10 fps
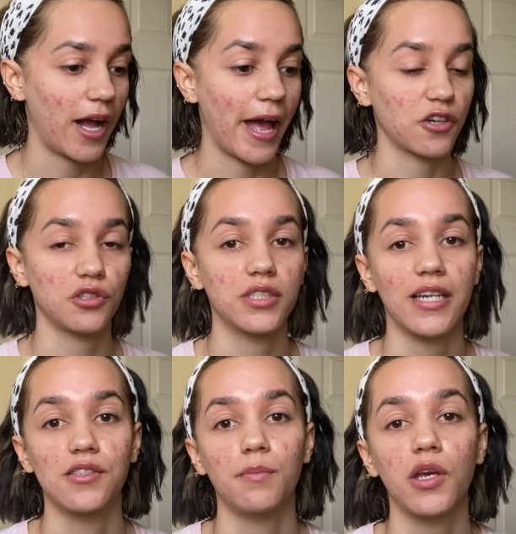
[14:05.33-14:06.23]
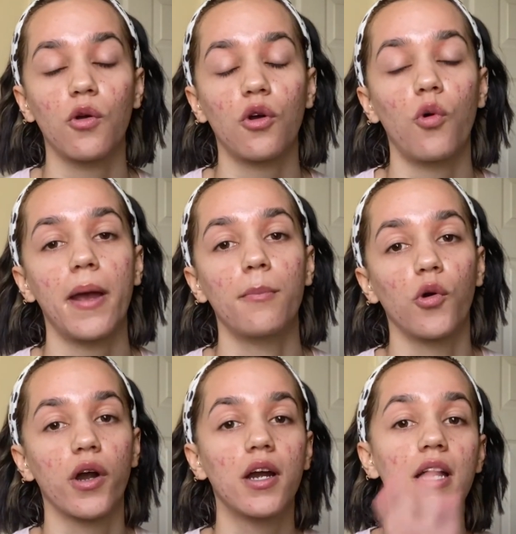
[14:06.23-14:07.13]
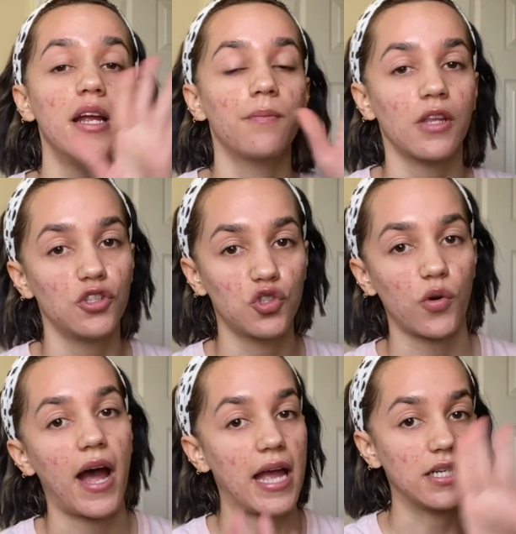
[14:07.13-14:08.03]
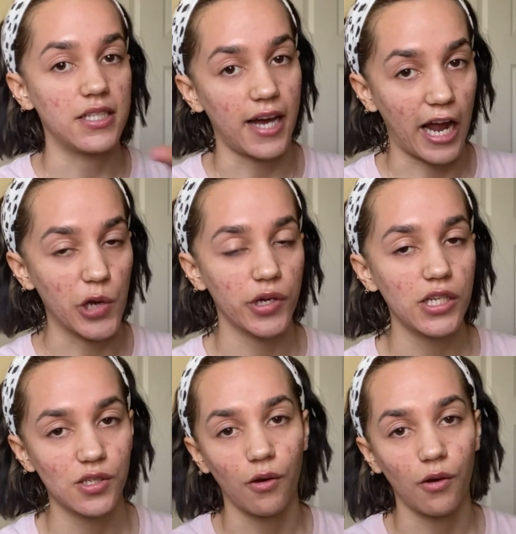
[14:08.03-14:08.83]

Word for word: I actually tend to be quite more dry, dehydrated.